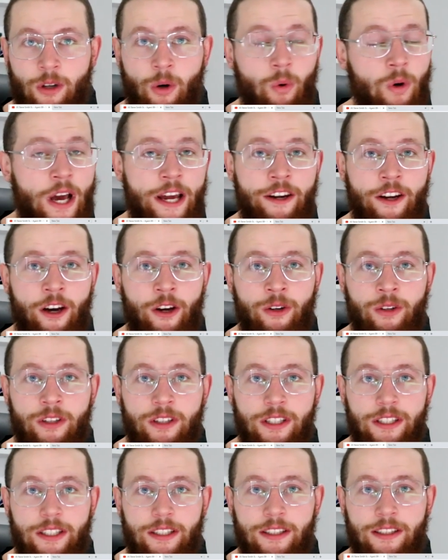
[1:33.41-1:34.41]
All I
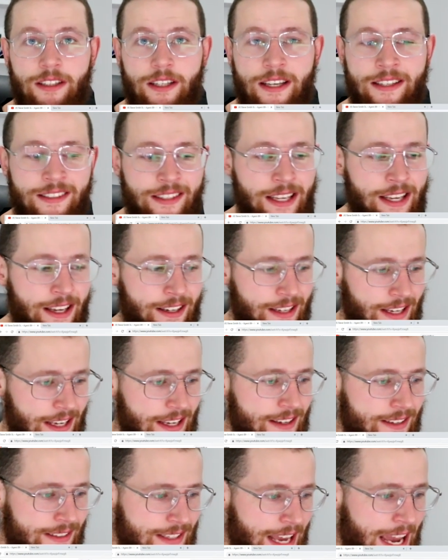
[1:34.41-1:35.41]
know is that
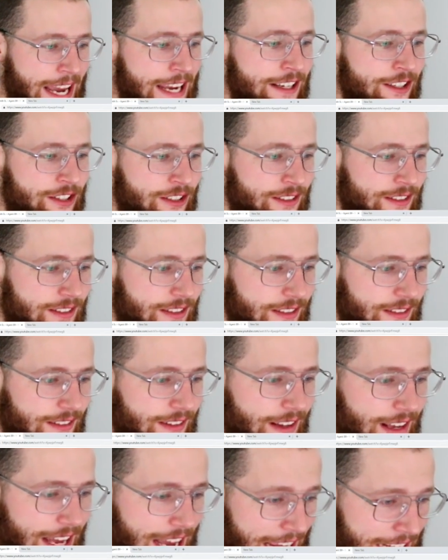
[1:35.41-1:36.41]
he is Agent
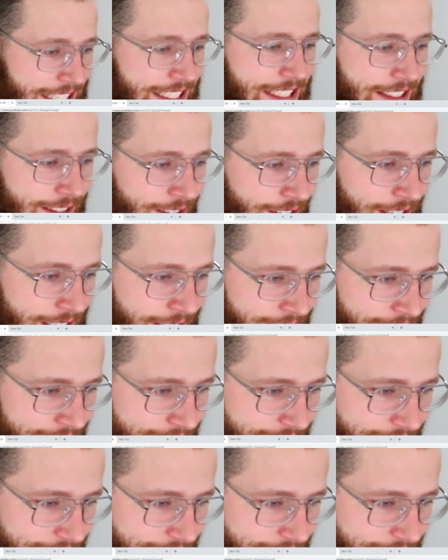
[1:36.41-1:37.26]
89.